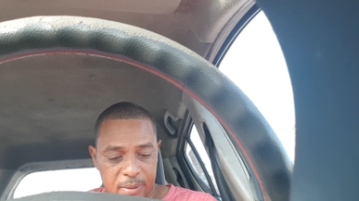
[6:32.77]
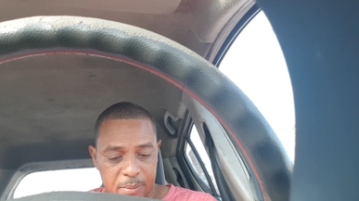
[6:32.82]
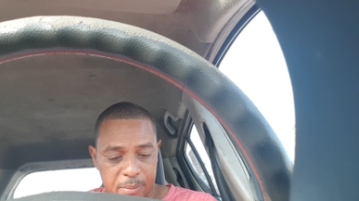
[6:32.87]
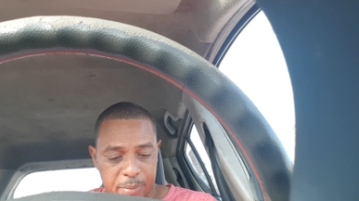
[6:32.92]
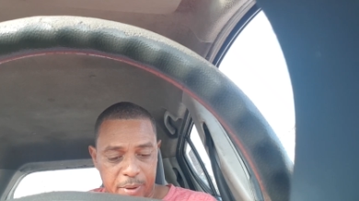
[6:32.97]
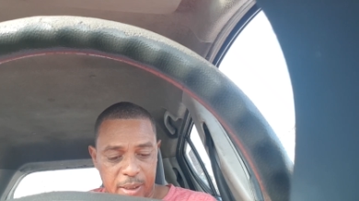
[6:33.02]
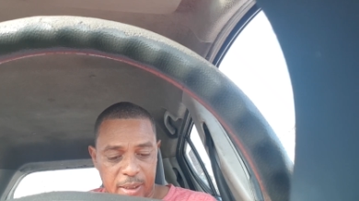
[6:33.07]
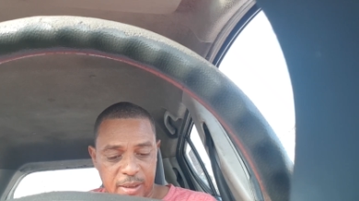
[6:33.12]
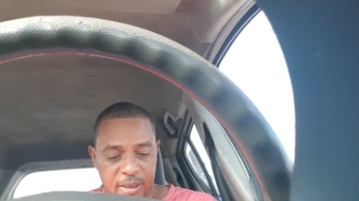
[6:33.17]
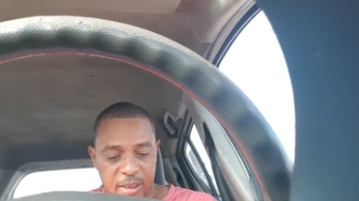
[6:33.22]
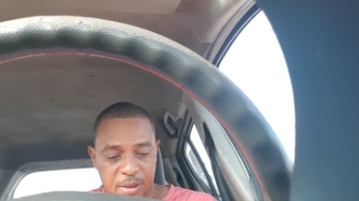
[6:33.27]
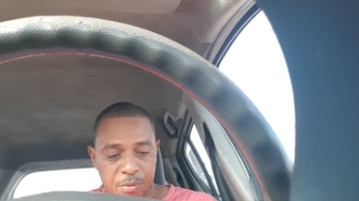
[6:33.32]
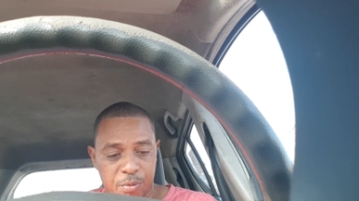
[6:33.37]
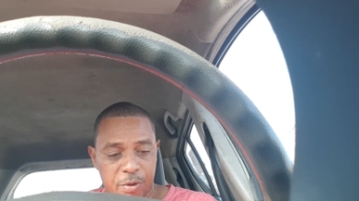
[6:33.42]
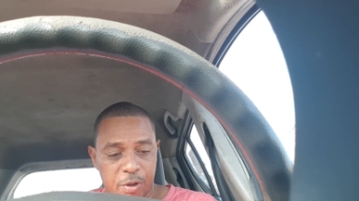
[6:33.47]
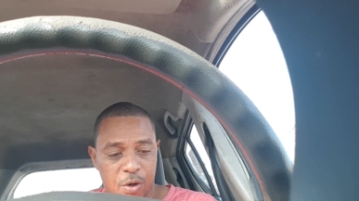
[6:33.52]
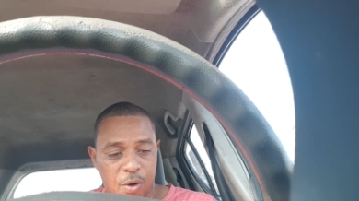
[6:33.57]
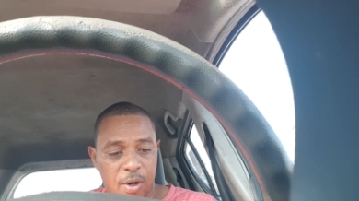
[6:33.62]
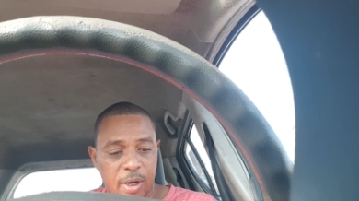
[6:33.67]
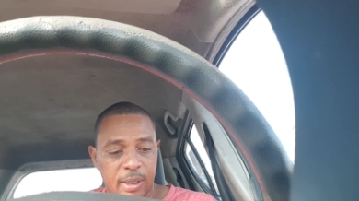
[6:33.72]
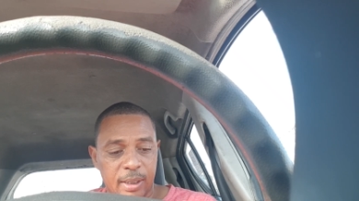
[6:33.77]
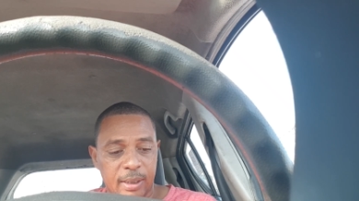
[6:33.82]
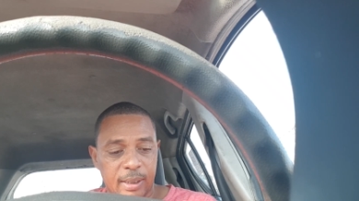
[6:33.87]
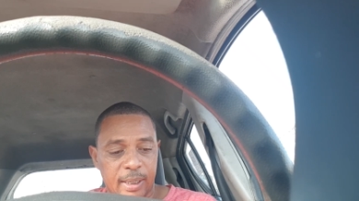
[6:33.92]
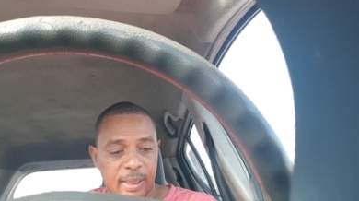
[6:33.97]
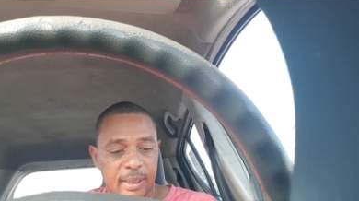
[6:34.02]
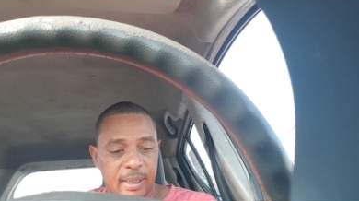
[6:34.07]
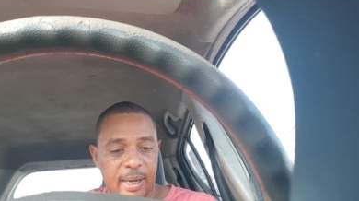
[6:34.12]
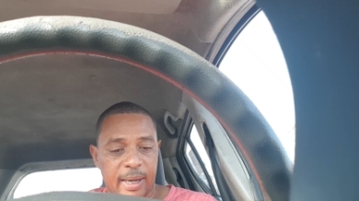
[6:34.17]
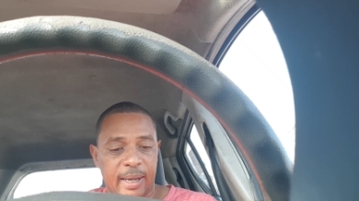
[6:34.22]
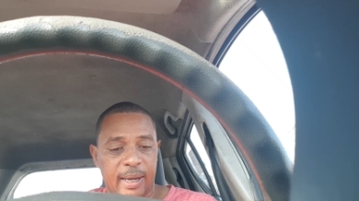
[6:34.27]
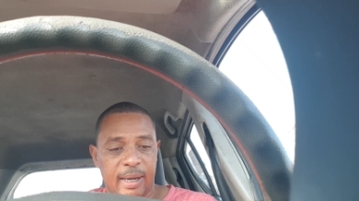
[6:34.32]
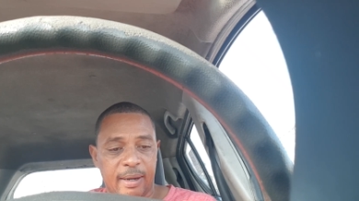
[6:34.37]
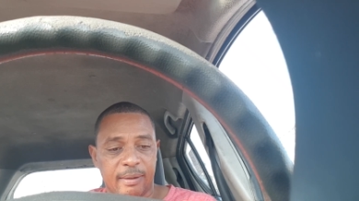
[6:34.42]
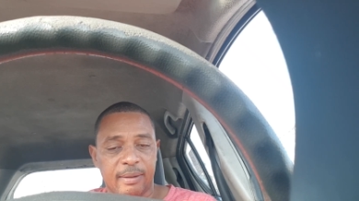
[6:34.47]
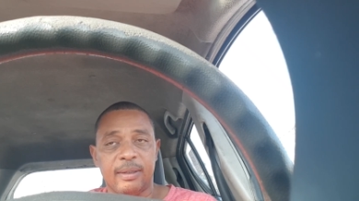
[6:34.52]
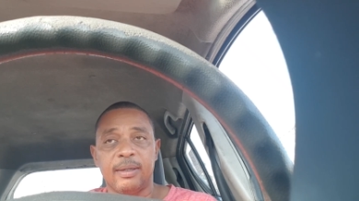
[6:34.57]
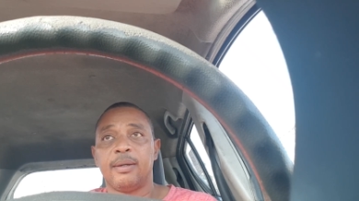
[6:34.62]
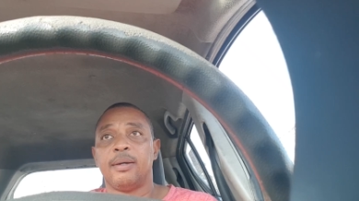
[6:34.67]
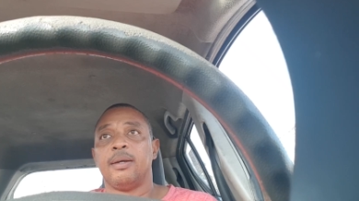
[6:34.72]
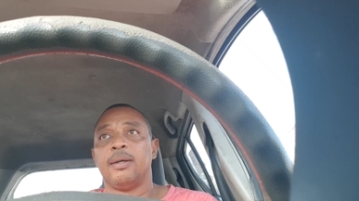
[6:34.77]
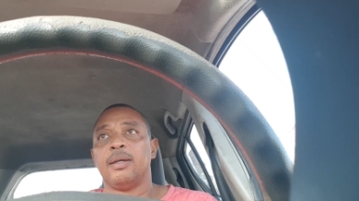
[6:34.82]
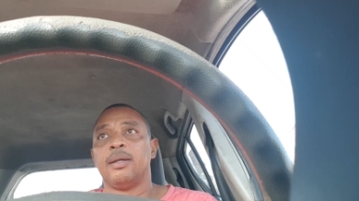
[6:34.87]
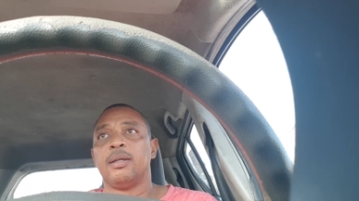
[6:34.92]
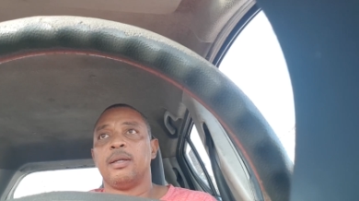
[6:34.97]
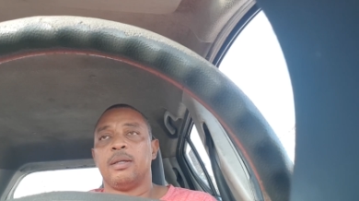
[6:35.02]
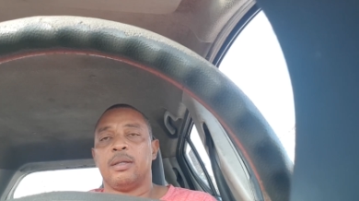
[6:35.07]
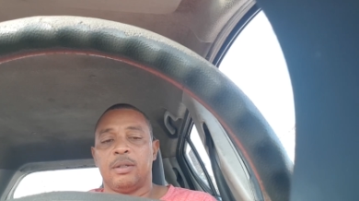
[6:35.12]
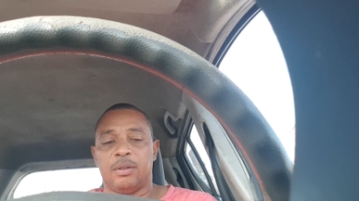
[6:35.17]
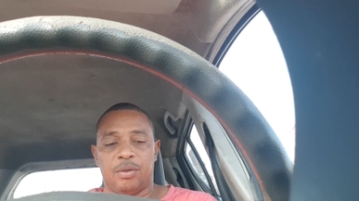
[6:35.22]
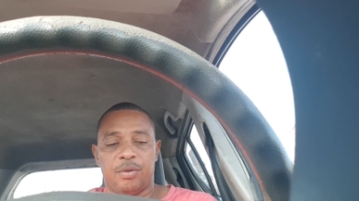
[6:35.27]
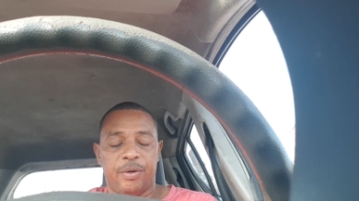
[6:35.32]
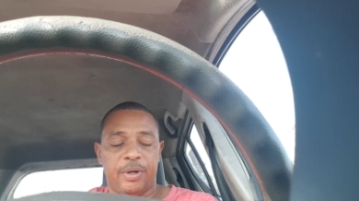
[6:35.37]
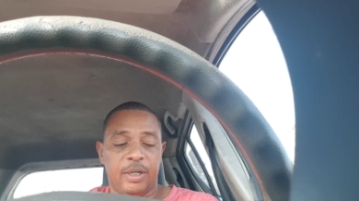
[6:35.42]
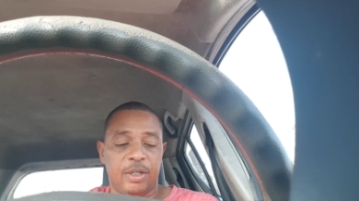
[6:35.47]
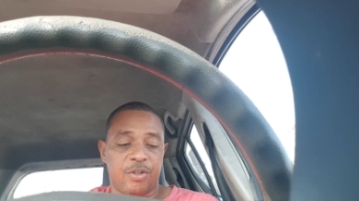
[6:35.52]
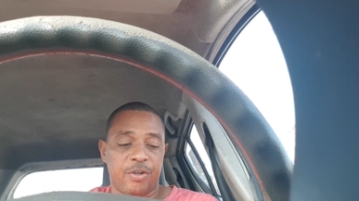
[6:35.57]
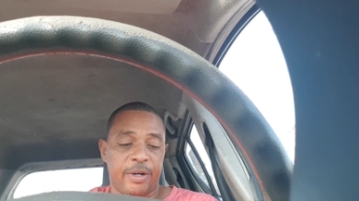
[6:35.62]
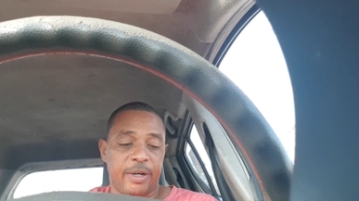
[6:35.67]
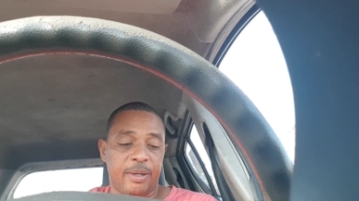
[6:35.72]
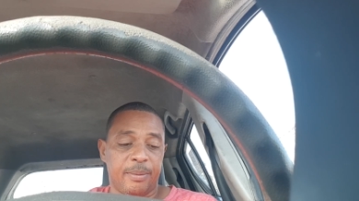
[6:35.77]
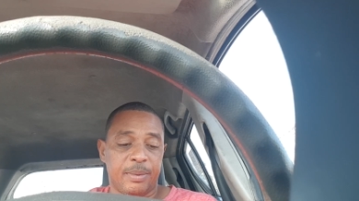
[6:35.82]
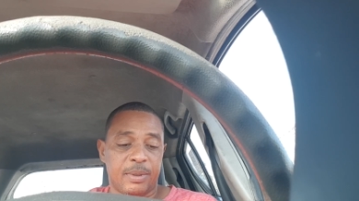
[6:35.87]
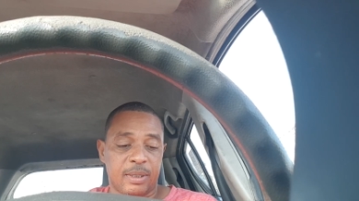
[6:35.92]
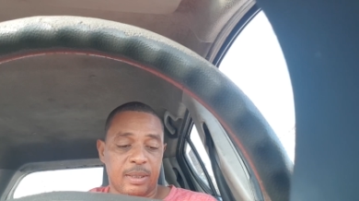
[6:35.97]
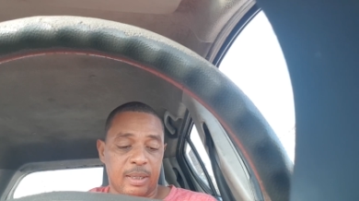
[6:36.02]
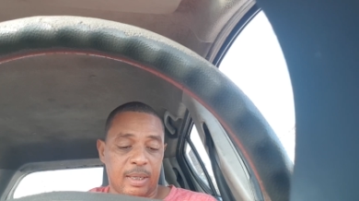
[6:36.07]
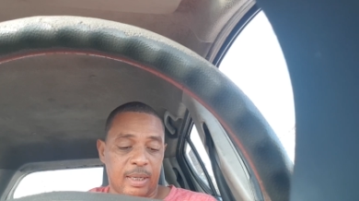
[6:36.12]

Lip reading: but I just recorded that I had 3 dreams,